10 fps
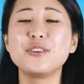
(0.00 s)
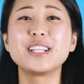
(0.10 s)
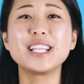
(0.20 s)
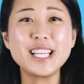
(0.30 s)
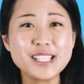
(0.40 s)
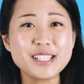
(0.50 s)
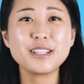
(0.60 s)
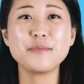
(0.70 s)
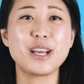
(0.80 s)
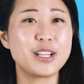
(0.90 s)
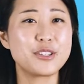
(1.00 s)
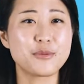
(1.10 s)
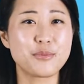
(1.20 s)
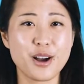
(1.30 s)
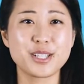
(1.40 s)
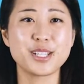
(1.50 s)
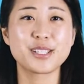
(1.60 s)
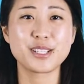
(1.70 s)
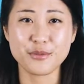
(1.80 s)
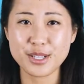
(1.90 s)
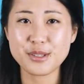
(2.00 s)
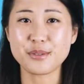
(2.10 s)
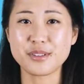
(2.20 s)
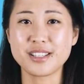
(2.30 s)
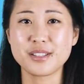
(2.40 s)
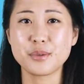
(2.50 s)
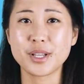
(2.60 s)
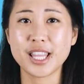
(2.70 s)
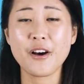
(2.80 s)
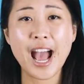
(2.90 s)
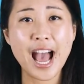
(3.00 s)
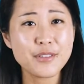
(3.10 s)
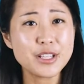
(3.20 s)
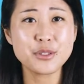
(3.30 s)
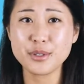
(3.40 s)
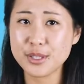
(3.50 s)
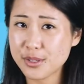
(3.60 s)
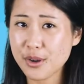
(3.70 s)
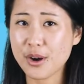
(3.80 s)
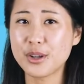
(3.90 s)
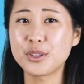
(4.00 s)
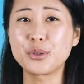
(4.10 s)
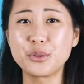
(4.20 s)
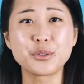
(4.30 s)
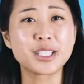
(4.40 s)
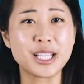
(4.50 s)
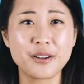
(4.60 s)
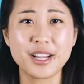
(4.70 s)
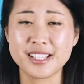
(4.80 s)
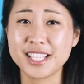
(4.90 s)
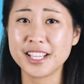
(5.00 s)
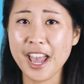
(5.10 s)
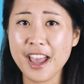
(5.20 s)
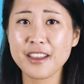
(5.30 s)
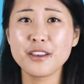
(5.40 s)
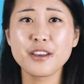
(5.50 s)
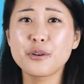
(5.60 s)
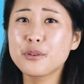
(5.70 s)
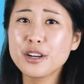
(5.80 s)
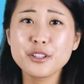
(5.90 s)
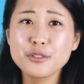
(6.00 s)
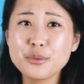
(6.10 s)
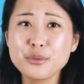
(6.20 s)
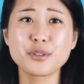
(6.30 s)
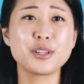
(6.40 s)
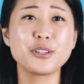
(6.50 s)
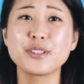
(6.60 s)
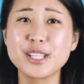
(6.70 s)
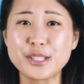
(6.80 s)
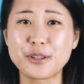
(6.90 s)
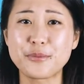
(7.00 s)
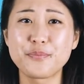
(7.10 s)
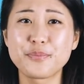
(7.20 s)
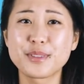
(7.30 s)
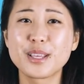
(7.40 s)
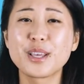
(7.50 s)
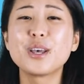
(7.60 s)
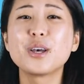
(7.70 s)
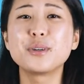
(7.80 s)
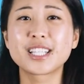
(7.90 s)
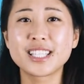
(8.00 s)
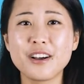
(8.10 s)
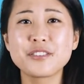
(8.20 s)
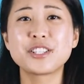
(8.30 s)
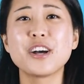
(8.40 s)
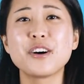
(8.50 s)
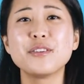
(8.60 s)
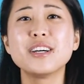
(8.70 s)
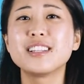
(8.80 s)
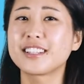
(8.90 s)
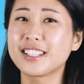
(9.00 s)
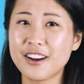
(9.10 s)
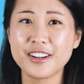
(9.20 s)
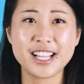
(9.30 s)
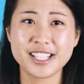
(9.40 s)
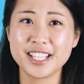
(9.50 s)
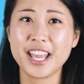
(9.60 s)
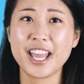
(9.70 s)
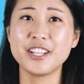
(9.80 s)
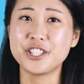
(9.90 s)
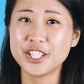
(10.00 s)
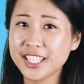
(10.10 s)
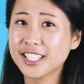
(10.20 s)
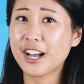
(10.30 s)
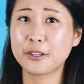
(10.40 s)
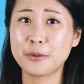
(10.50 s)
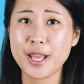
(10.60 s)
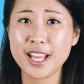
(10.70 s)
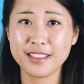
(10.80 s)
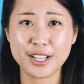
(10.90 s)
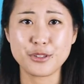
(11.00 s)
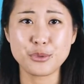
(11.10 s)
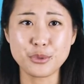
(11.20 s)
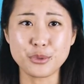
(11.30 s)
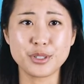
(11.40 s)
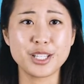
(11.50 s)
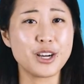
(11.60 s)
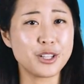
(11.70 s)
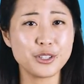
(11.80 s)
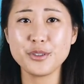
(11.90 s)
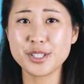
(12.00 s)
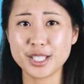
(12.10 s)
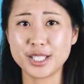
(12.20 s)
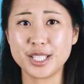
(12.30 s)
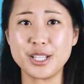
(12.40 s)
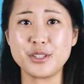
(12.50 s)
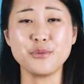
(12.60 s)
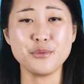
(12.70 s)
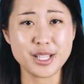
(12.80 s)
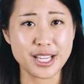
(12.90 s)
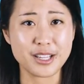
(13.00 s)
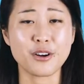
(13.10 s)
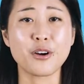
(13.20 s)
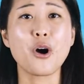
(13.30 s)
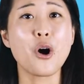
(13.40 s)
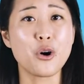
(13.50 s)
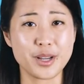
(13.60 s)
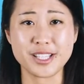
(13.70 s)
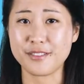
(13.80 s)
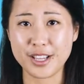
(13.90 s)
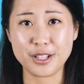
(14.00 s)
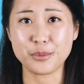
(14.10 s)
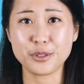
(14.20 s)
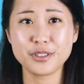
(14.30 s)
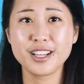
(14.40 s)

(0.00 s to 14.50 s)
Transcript: can easily manage your projects and resources without having to install the Google Cloud SDK or other tools on your system. With Cloud Shell, the Cloud SDK, gcloud command line tool, and other utilities you need are always available,